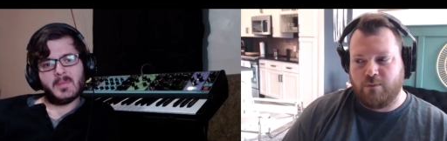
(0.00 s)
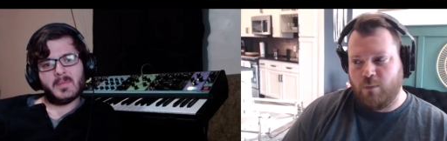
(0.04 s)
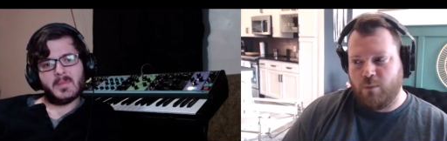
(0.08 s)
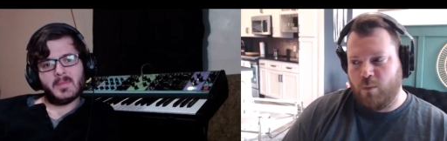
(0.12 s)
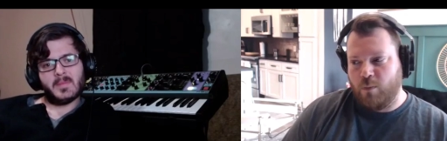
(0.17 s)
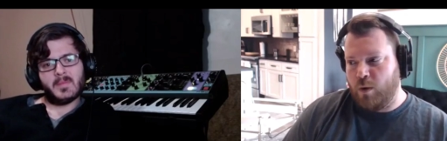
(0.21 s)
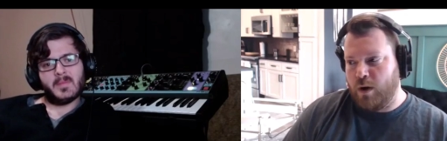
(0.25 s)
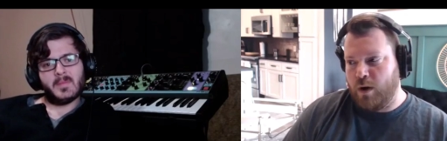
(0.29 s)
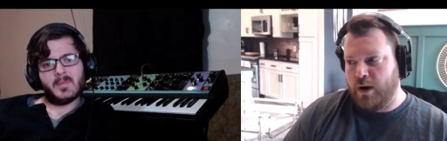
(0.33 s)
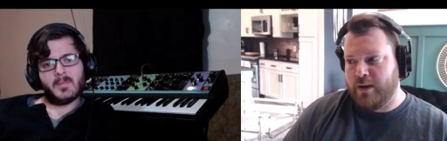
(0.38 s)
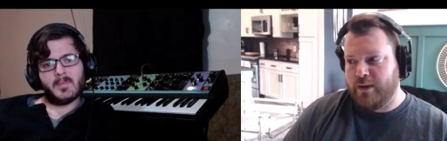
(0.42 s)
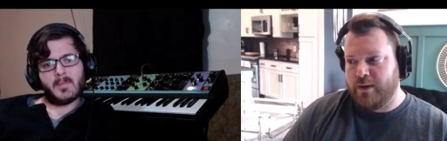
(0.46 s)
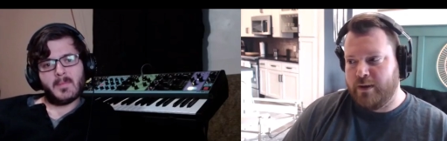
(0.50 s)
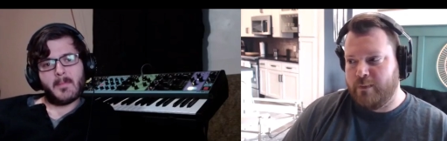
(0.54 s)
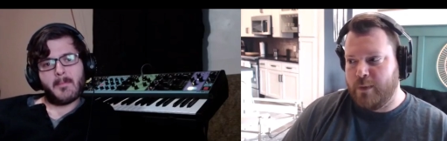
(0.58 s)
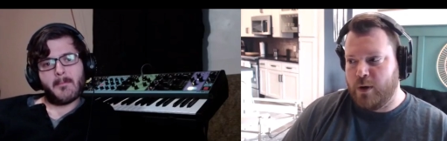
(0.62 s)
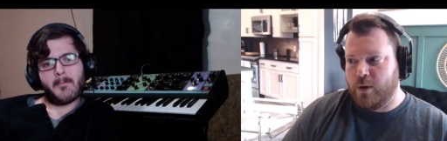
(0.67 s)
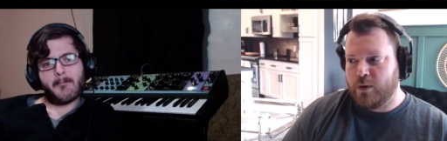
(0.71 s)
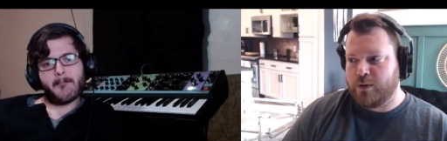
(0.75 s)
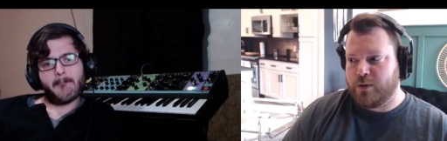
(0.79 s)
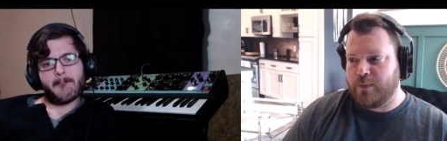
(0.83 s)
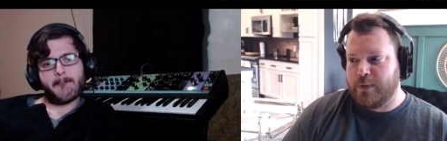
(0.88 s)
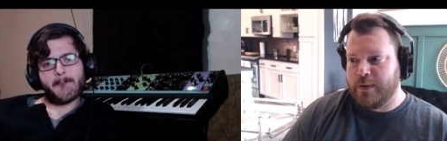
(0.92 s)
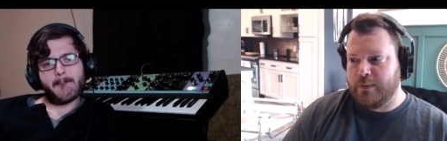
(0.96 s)
Speaker 1: one of the
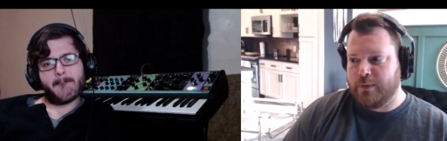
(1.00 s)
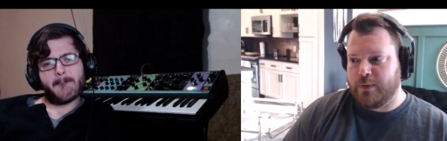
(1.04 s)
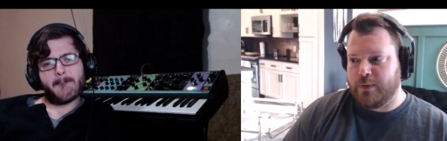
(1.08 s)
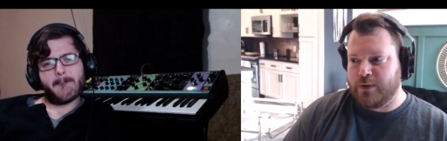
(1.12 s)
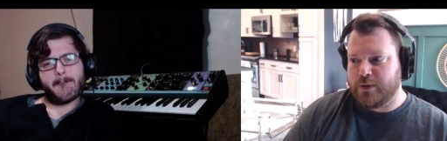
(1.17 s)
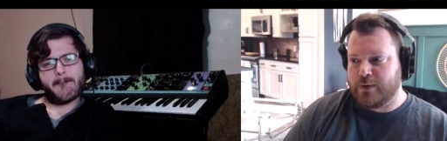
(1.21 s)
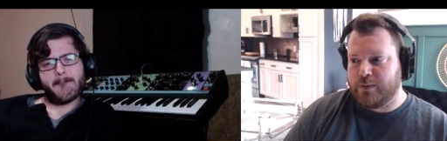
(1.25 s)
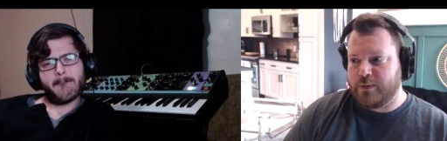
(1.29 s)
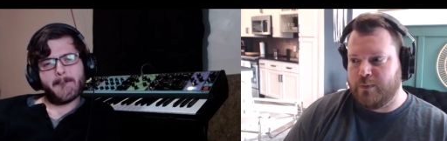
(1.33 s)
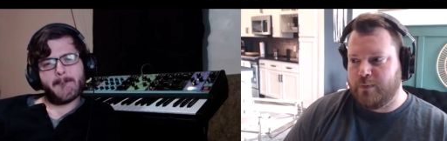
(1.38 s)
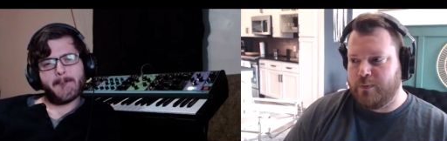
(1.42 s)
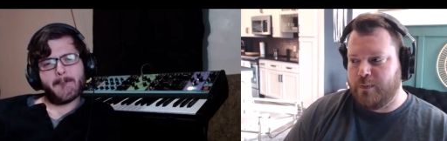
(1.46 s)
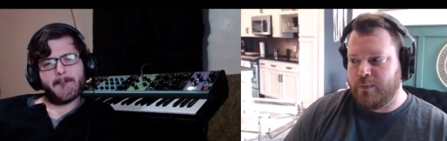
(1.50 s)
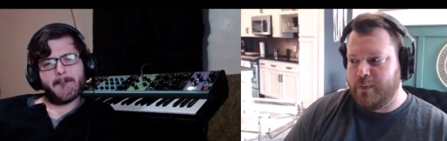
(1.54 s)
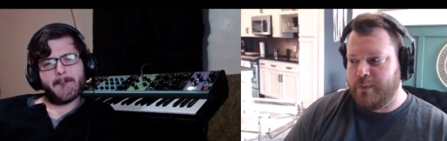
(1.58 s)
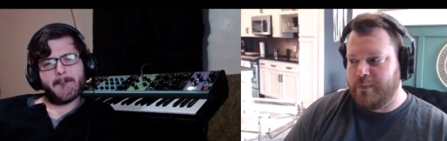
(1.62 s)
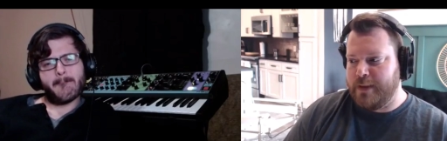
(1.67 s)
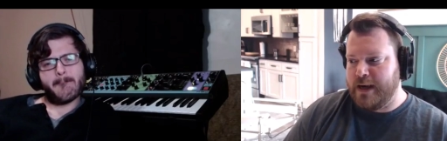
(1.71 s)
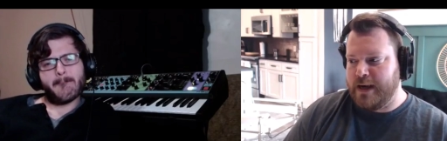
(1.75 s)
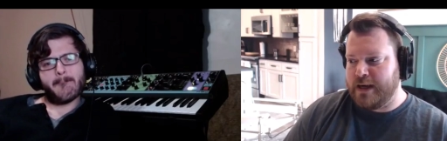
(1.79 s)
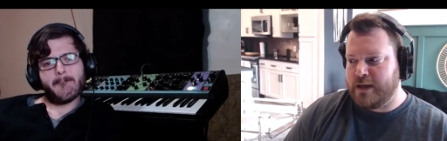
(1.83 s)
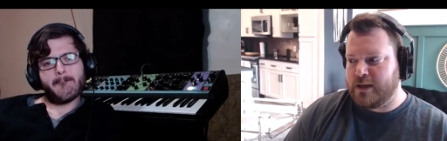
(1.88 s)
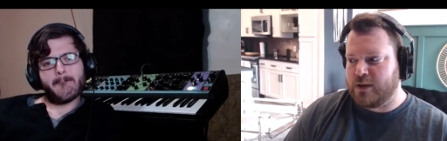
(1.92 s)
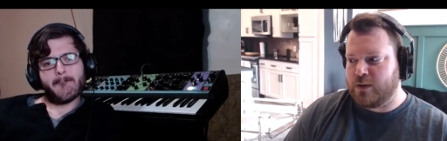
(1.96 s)
most people's
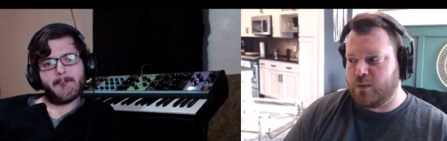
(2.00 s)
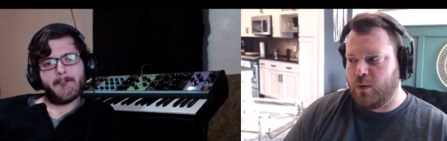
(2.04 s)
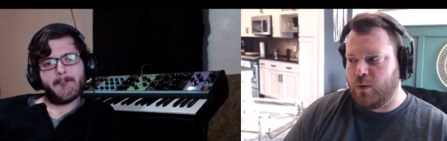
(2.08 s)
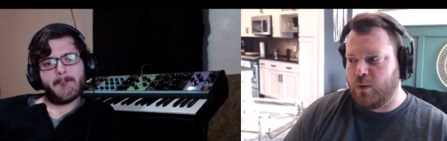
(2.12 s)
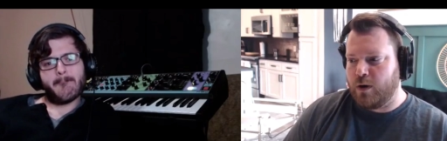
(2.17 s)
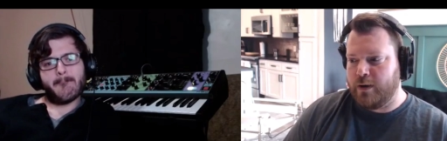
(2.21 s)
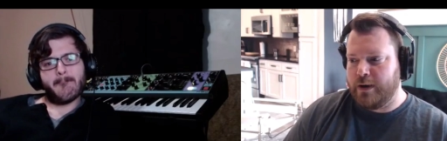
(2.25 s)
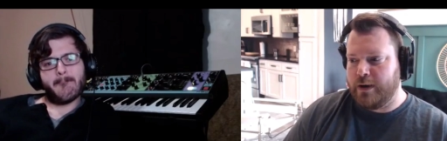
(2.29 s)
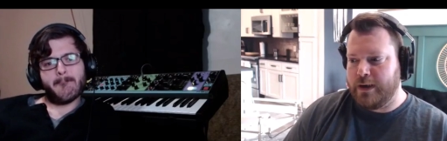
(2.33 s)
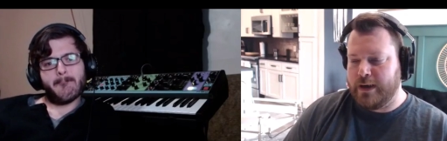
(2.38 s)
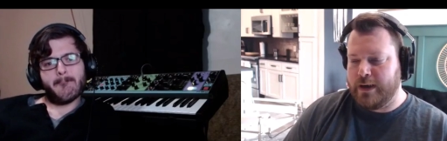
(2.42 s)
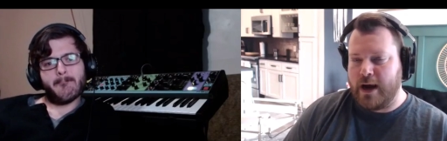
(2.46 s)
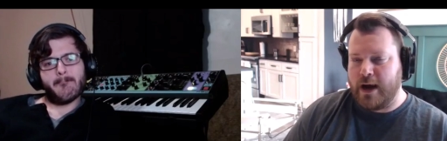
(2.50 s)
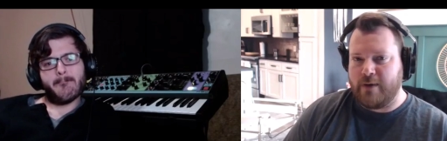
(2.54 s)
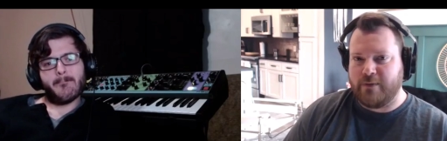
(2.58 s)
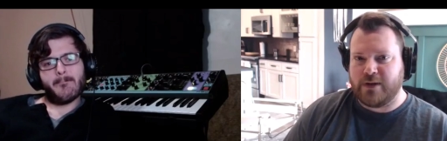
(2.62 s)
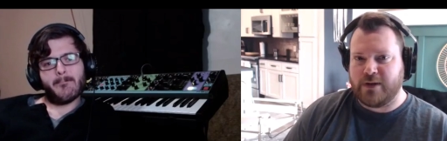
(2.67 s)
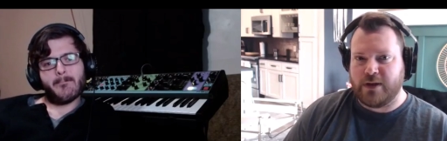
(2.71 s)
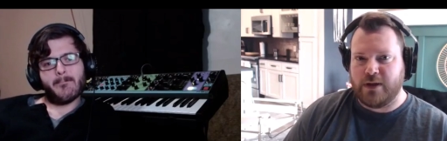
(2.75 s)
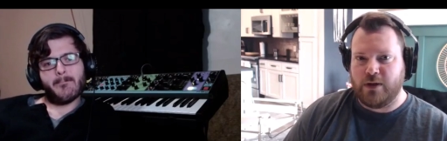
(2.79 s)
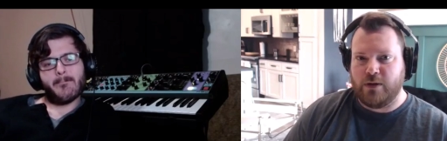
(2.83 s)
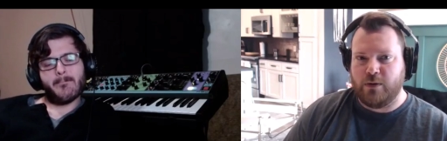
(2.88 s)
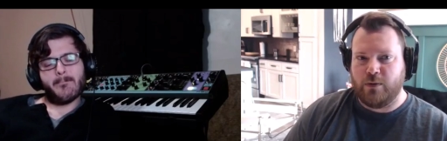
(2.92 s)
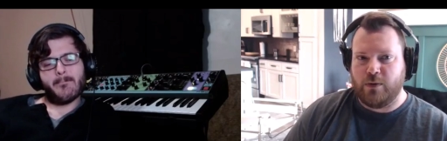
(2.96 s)
biggest worry. And
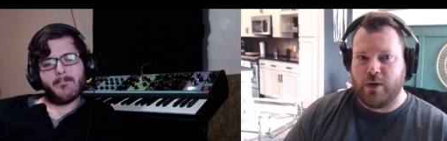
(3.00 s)
obviously, you